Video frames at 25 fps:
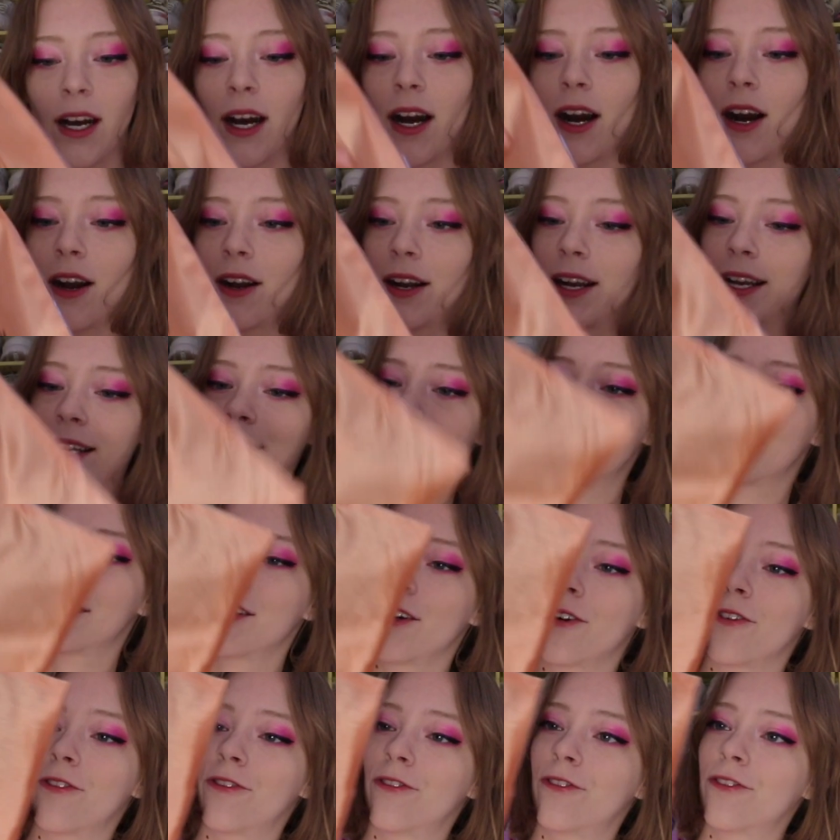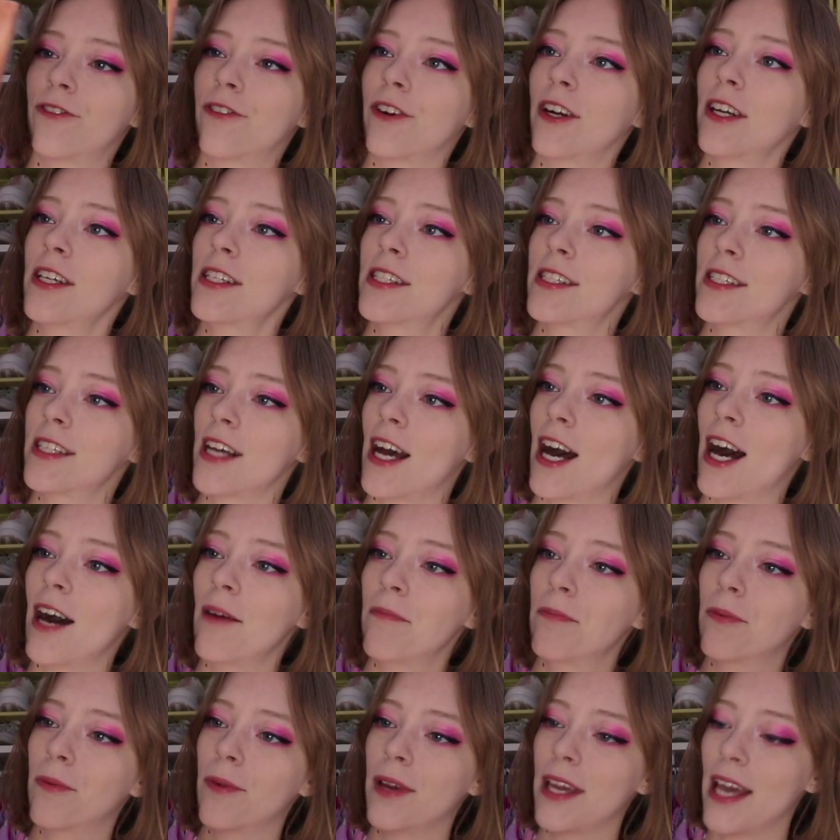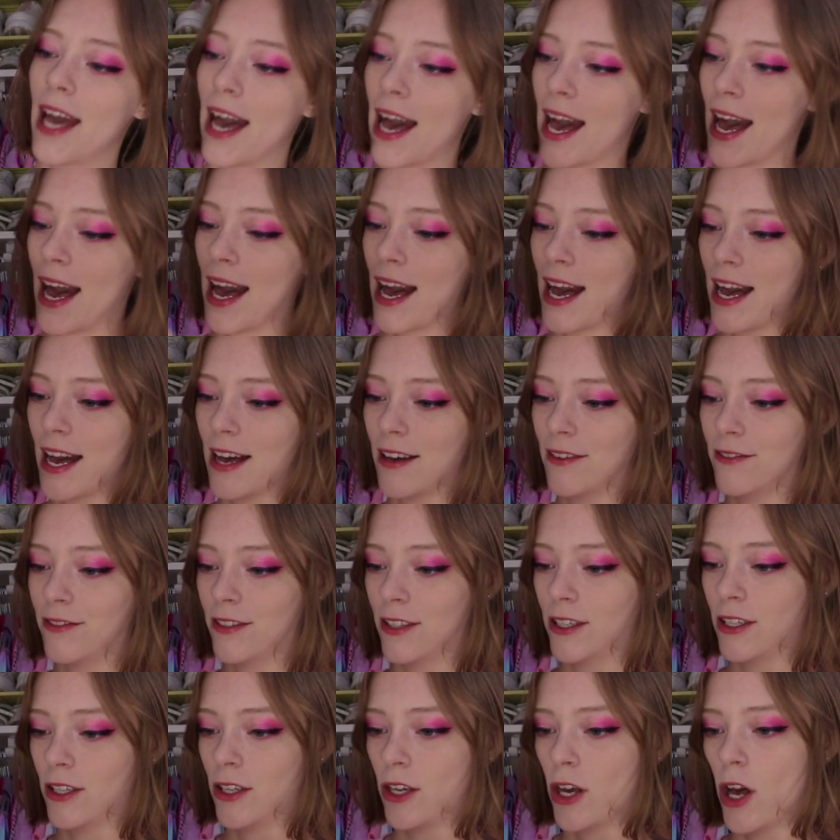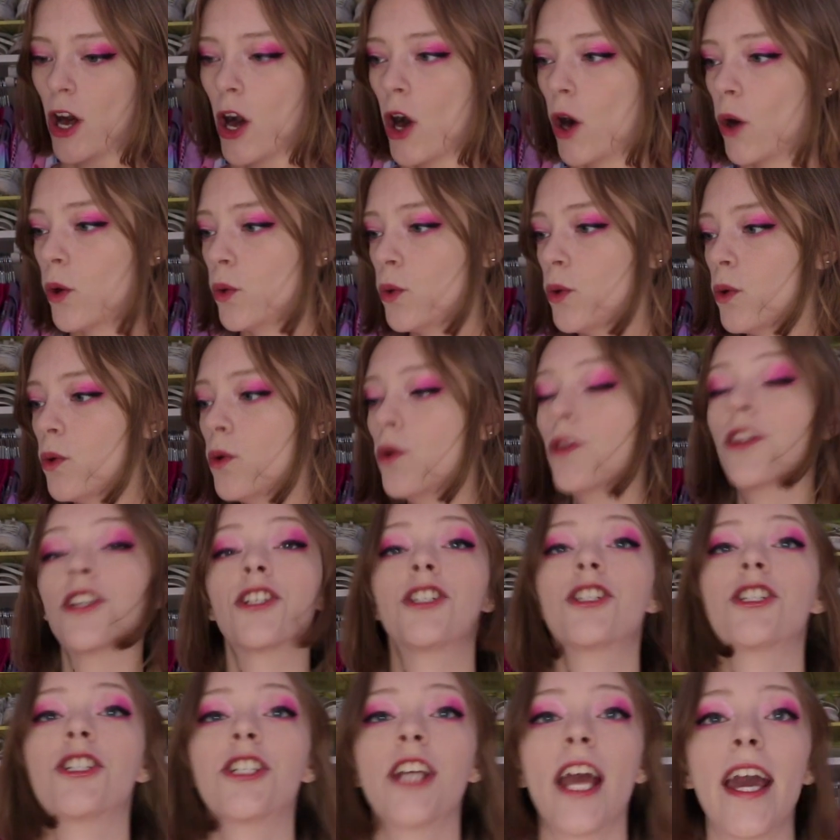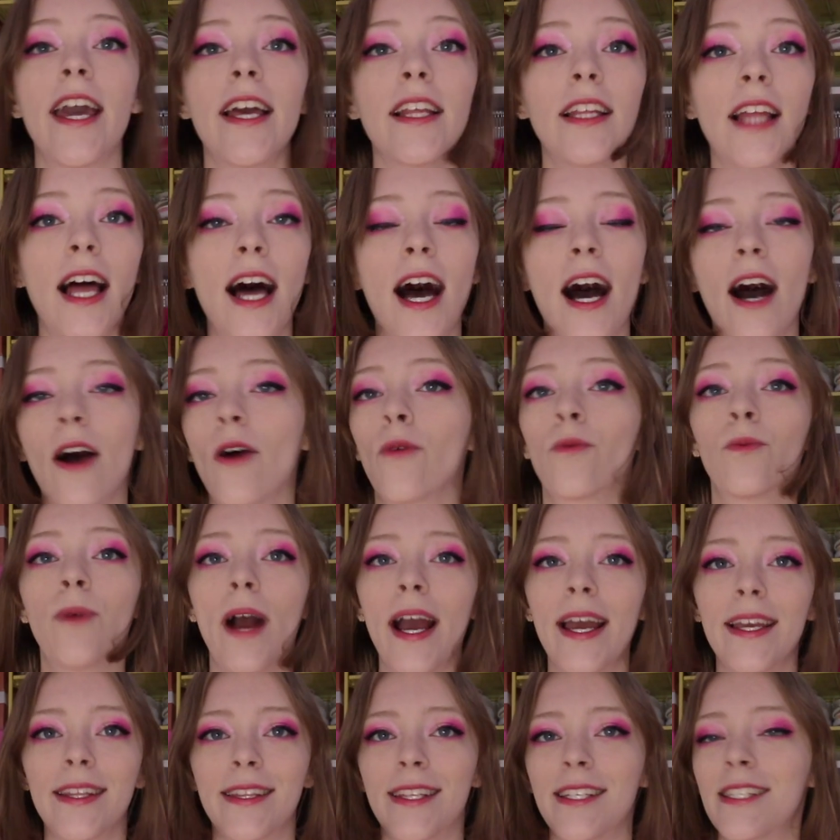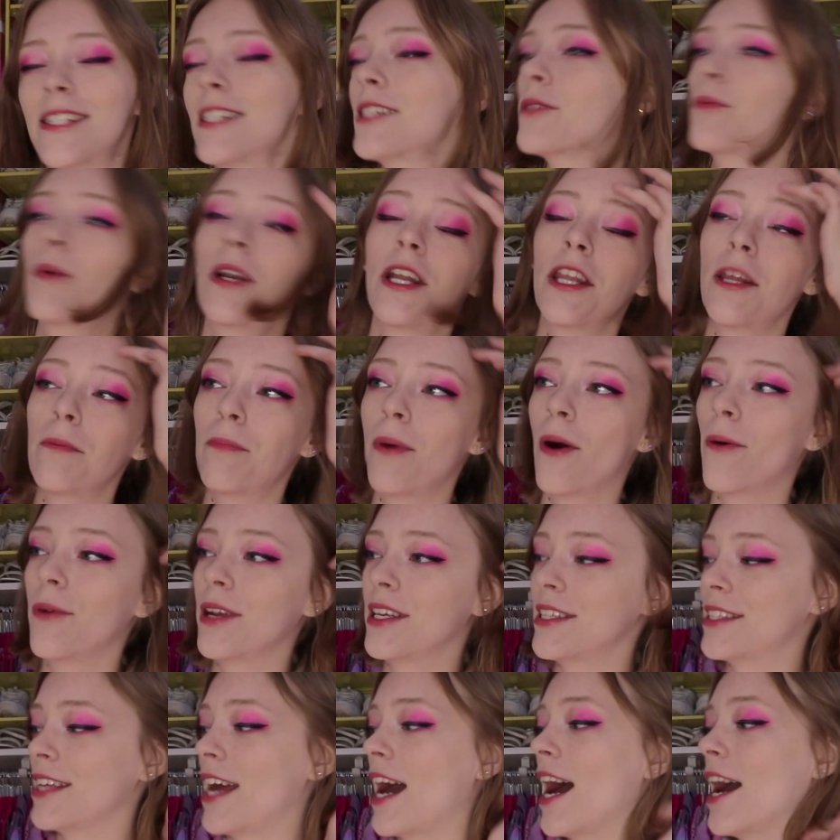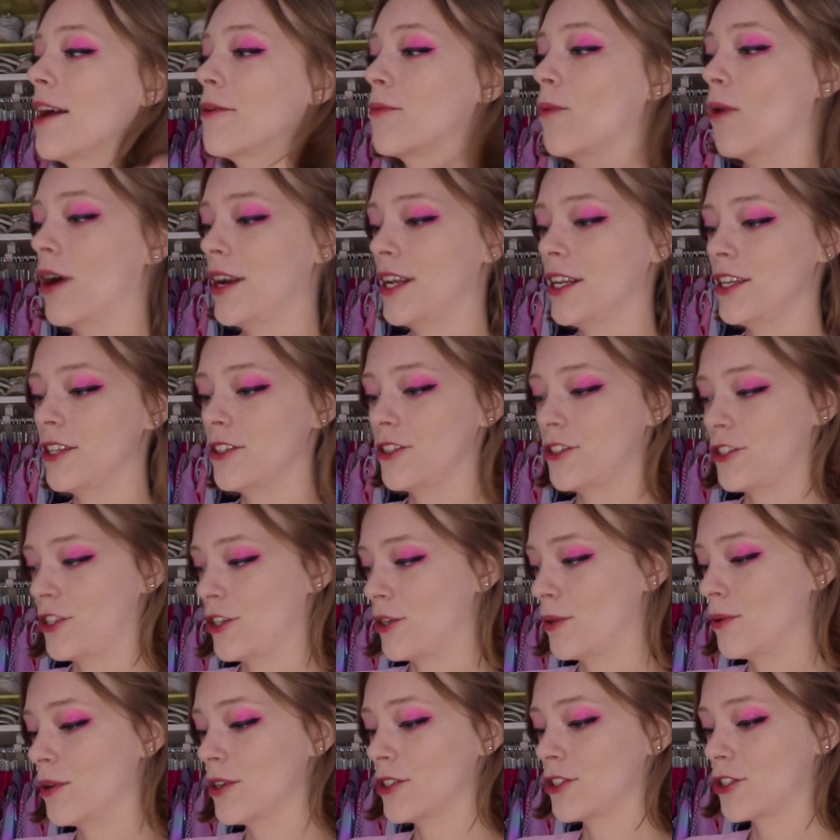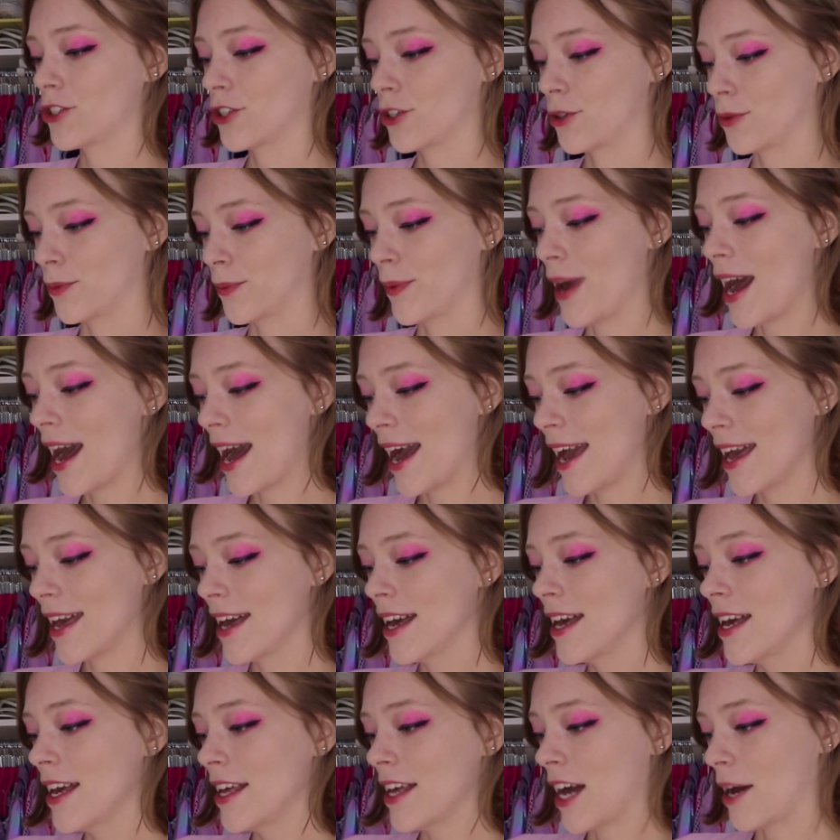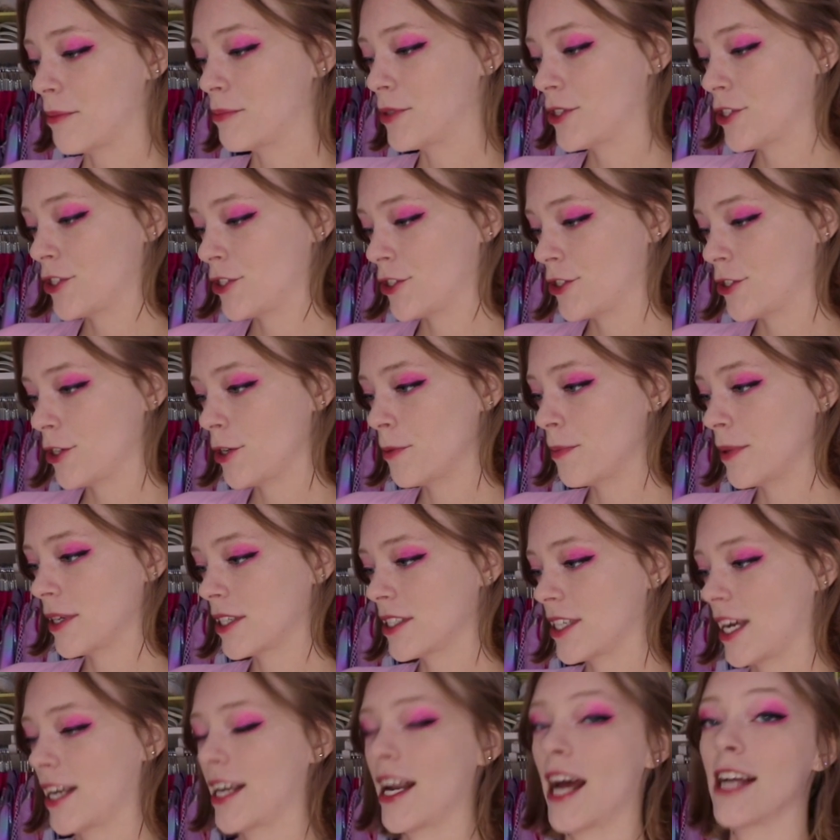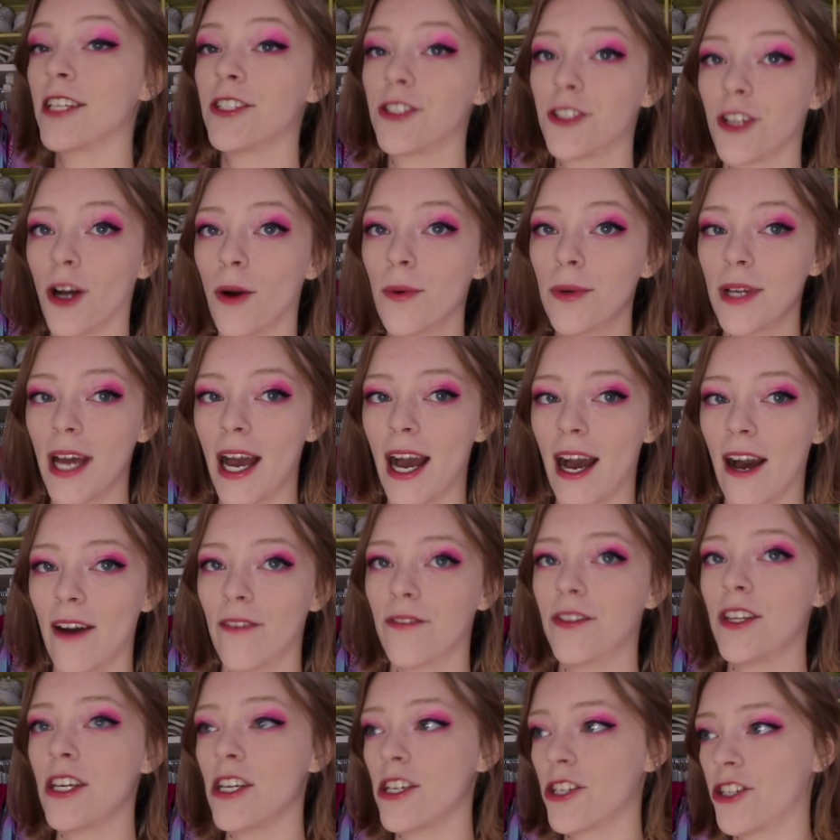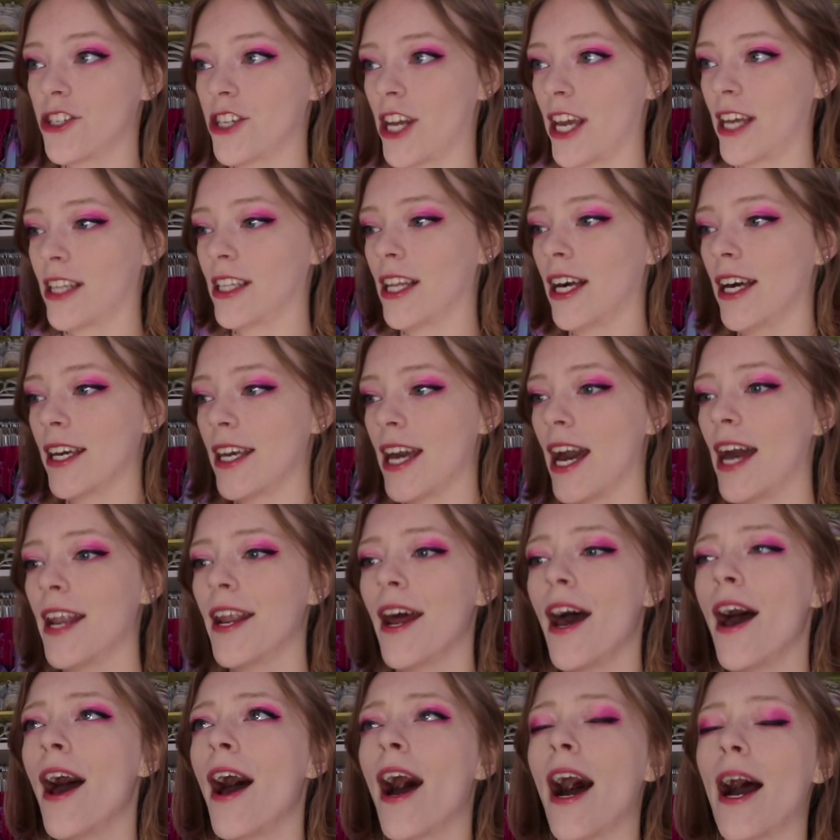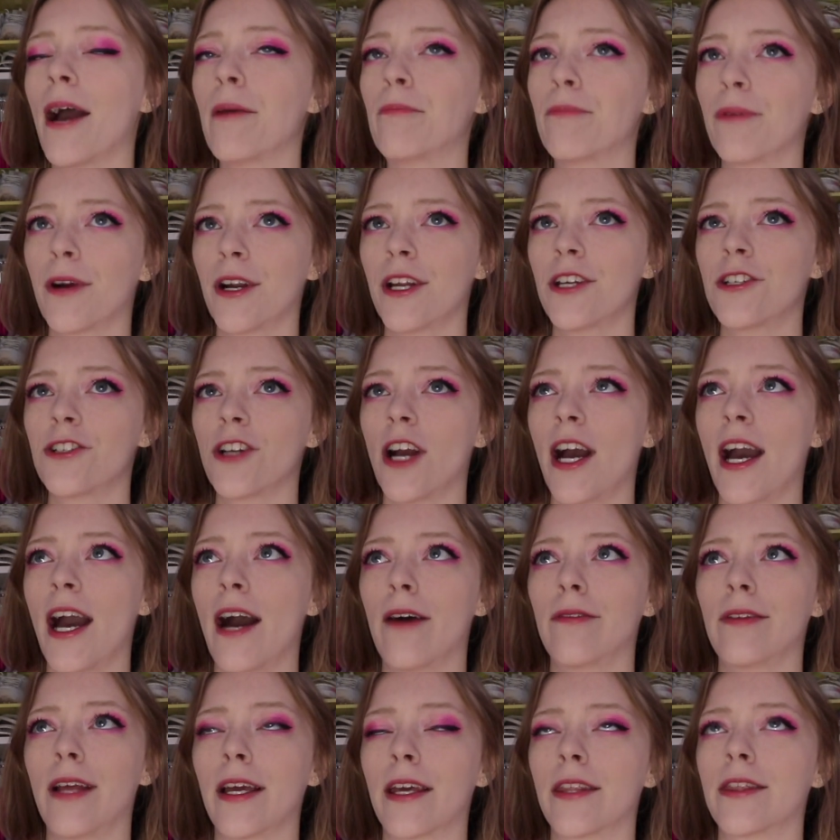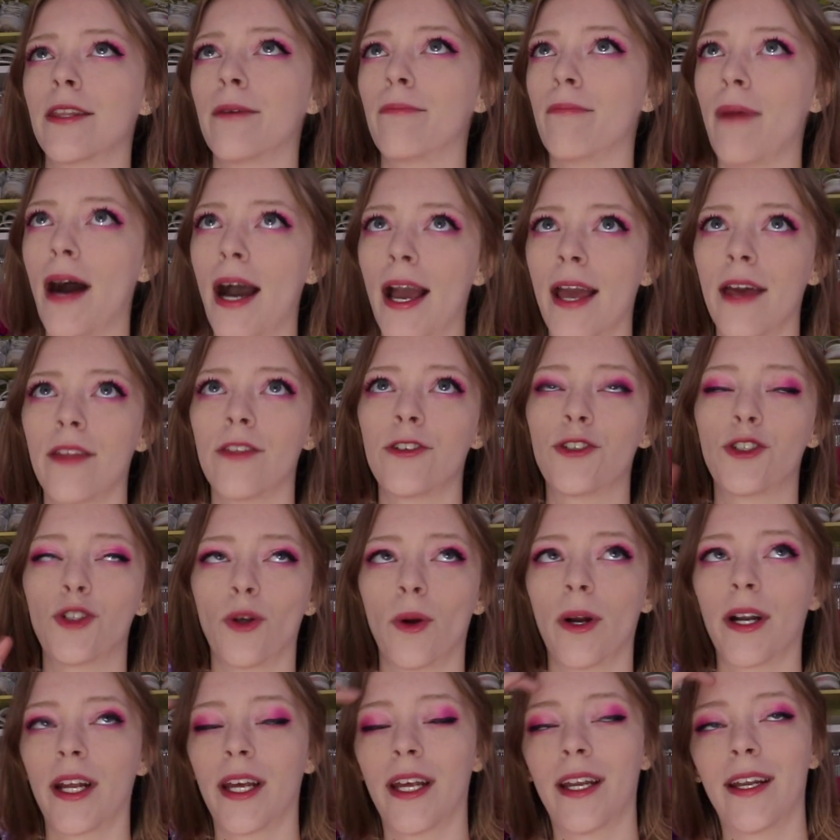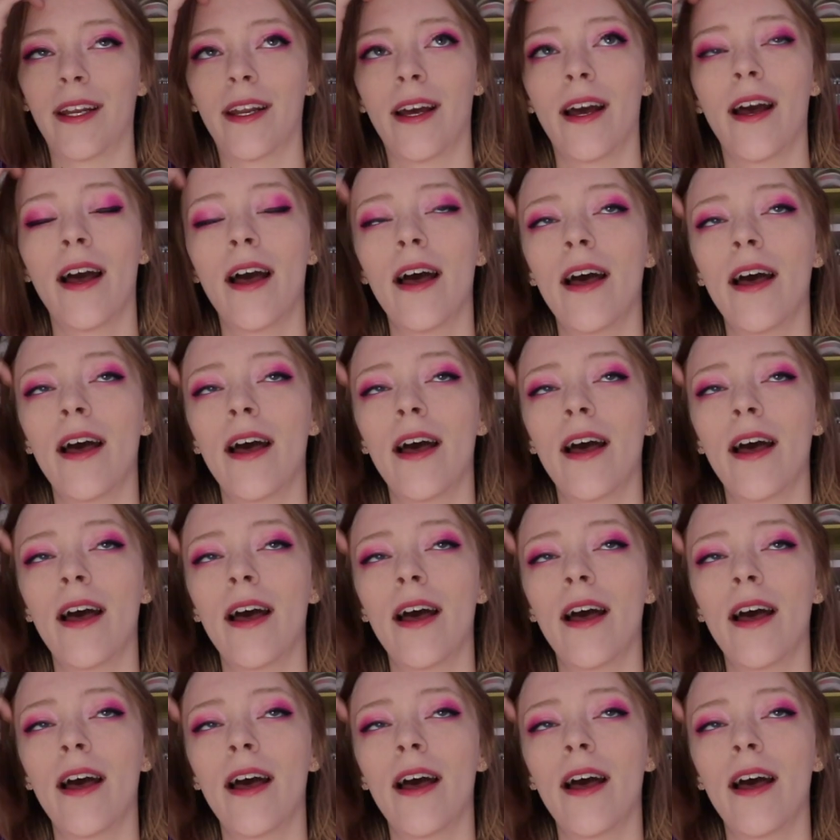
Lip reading: Alright, so first up we have, ooh, the SHAYLA. Right, this is one of the ponies that I wanted to try. I'm super excited. I don't have the SHAYLA yet. I'm pretty sure I have like the MIYA, the Jordan,